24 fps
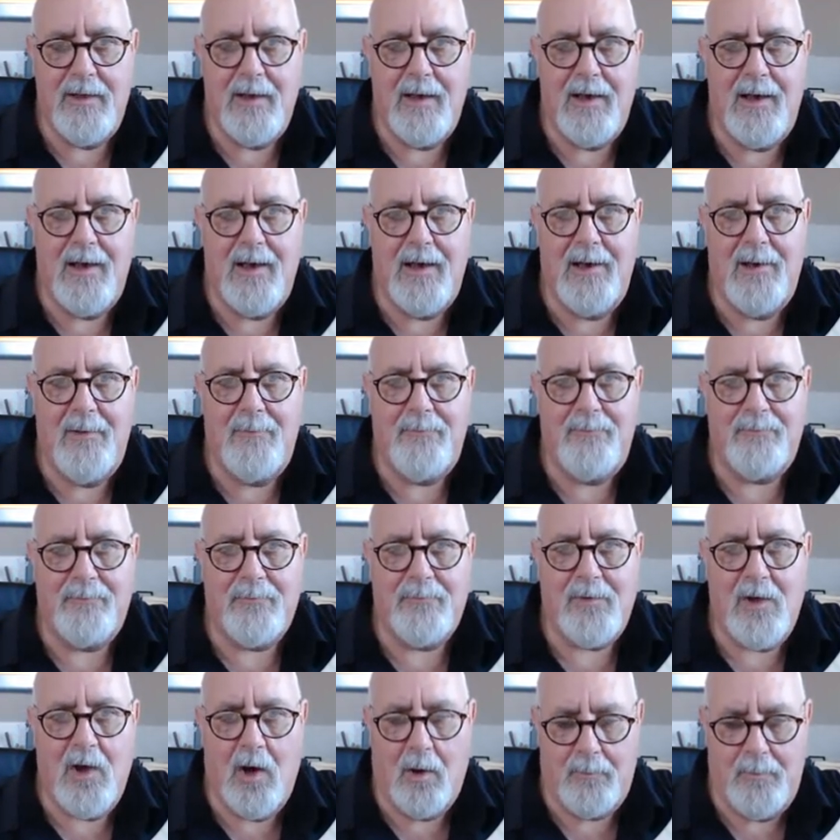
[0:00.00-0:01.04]

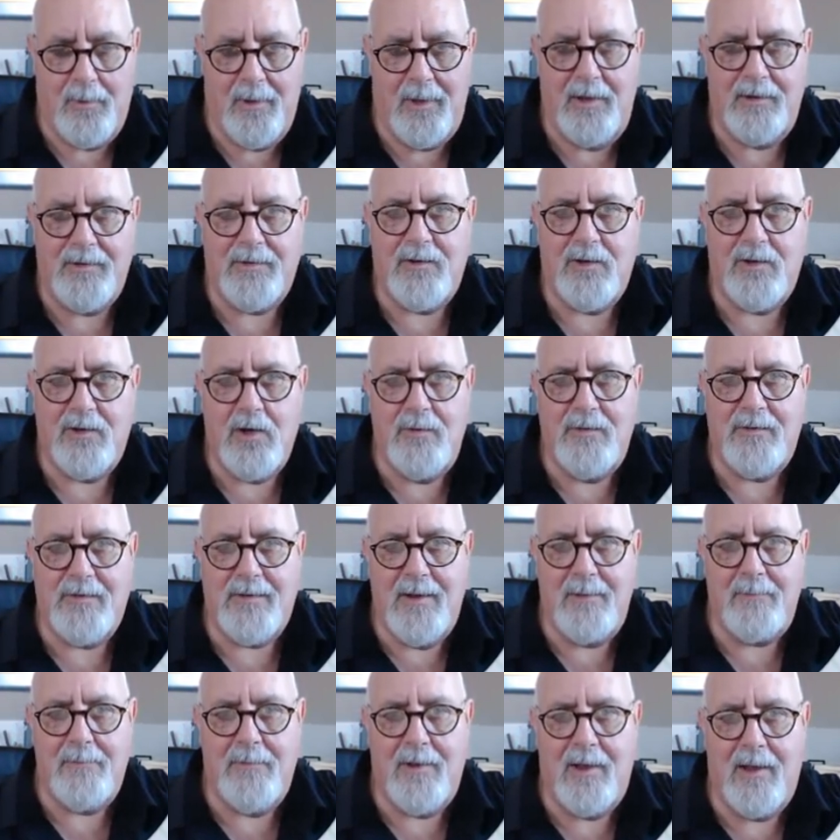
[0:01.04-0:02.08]
copy, it's too
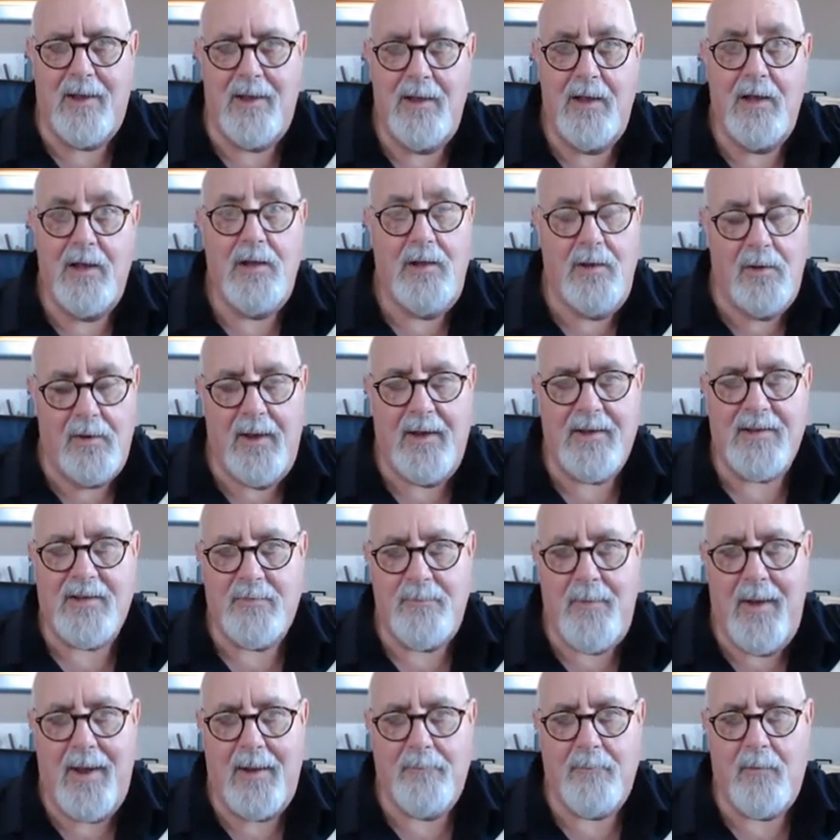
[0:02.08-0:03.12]
similar, you'll get
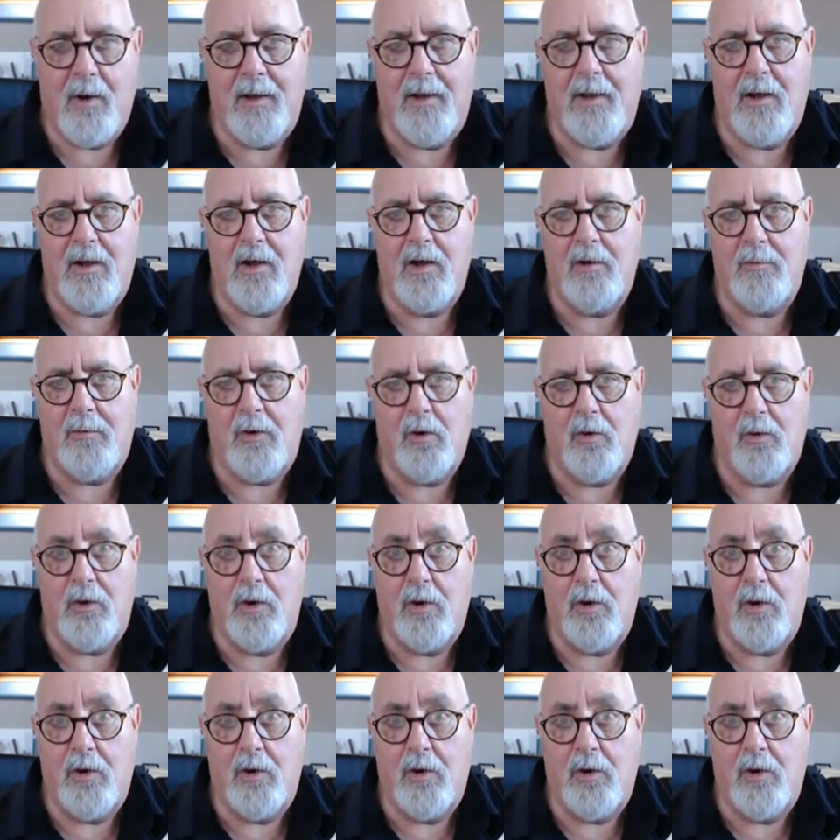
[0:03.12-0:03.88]
smacked by Google.